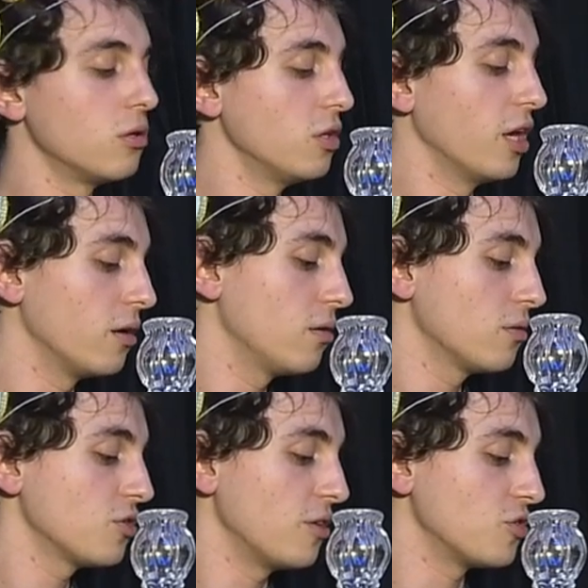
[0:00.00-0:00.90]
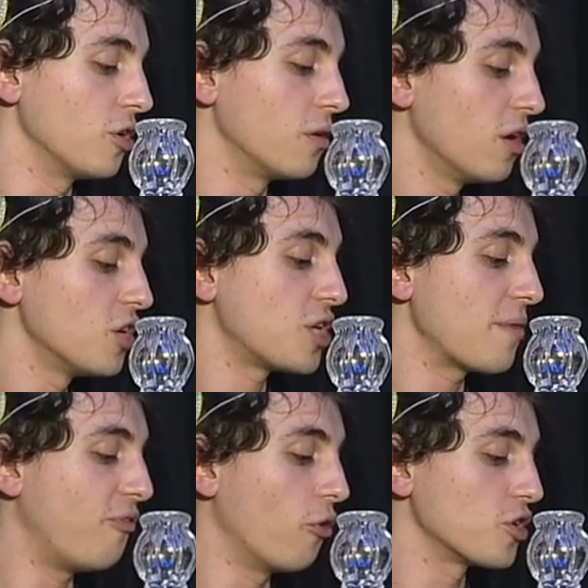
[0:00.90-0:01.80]
Yeah, sounds good.
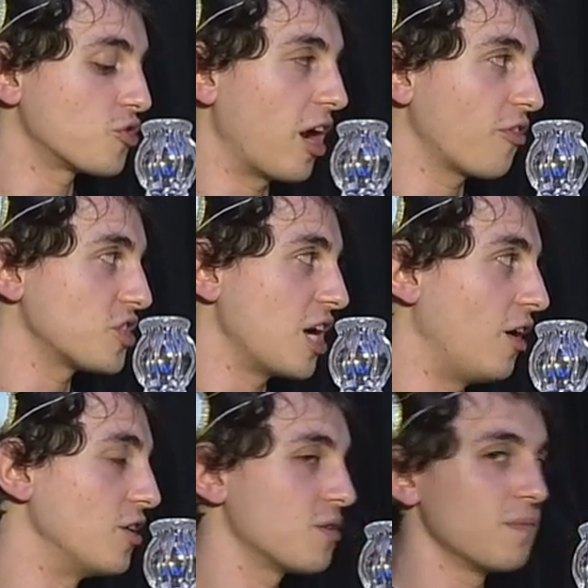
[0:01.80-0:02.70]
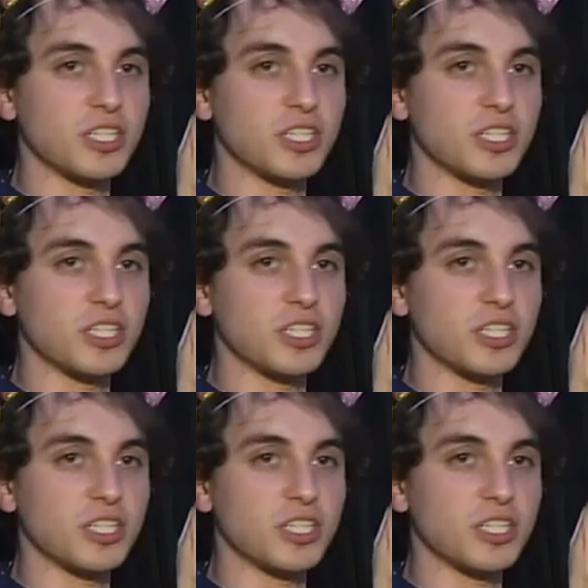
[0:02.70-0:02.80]
Step four, strain out the solids.